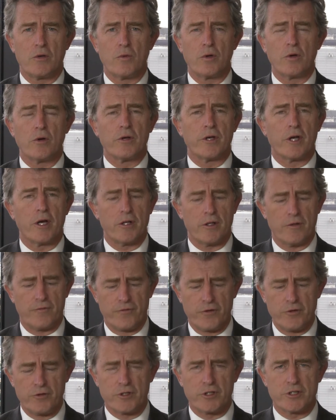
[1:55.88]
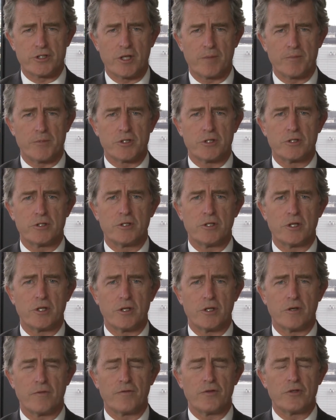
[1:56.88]
We all know that food consumption
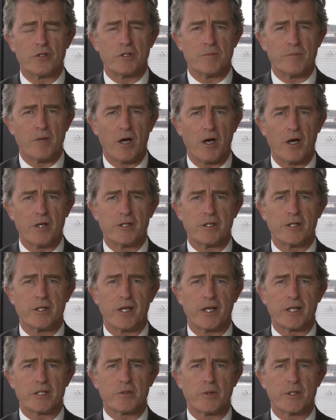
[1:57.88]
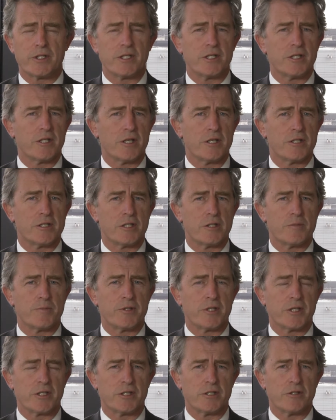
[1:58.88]
and food demand in the next 20 years is
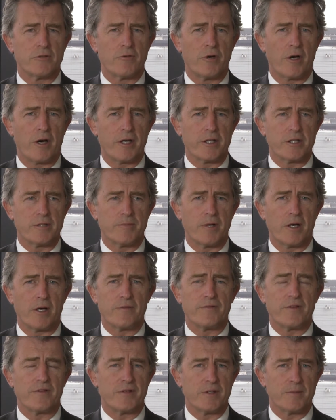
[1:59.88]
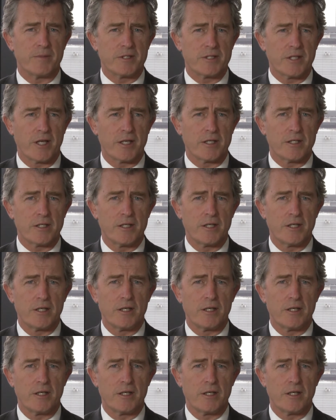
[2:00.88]
predicted to rise by 50%.